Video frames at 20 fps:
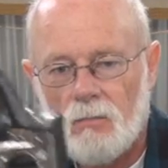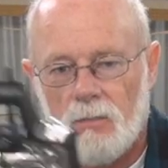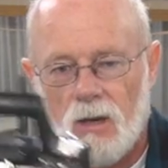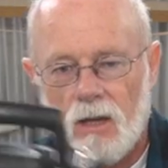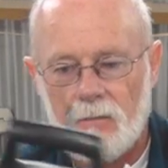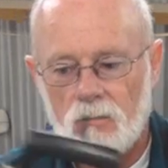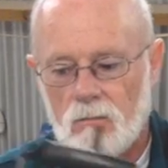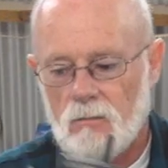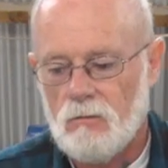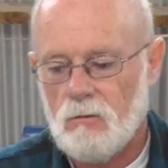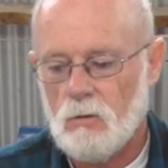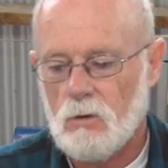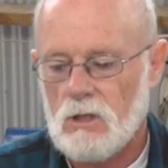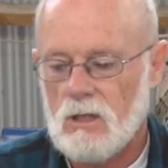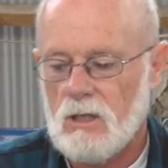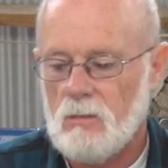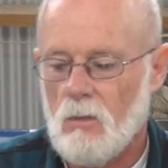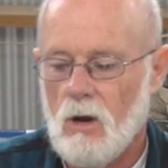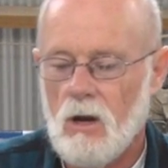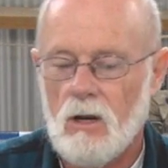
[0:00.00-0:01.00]
But
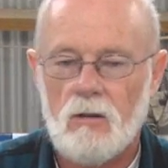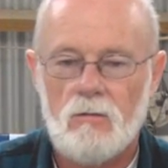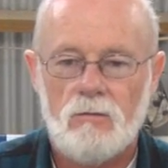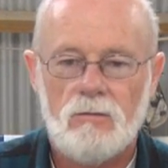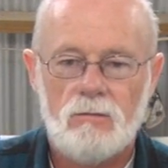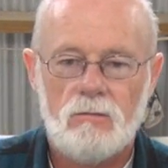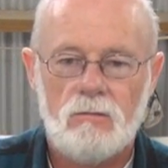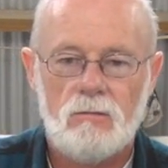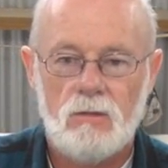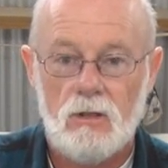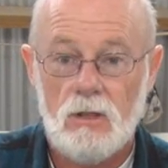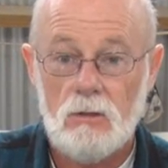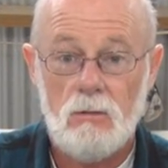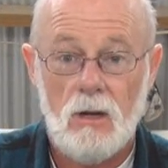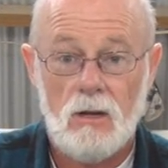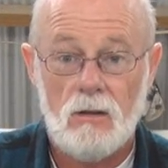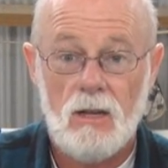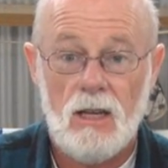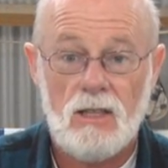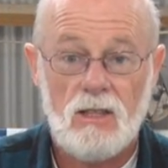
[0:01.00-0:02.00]
fortunately mine have, this
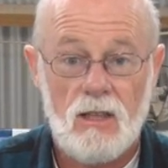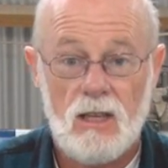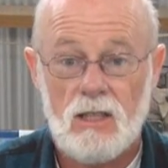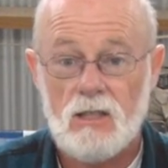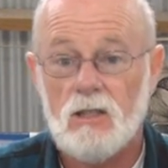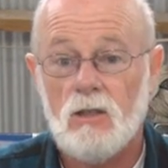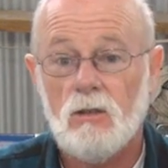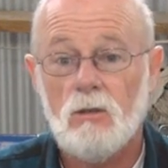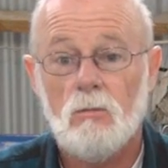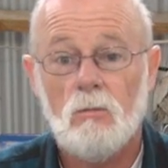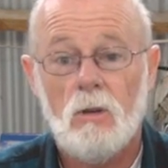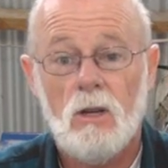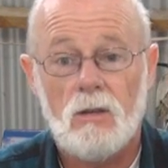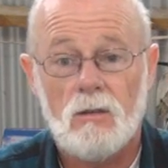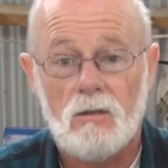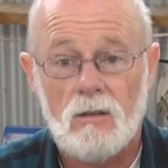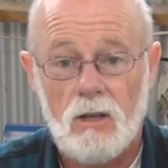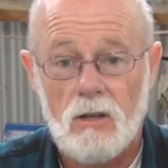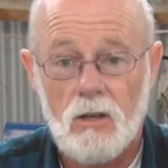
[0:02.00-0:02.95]
one, actually they still all work.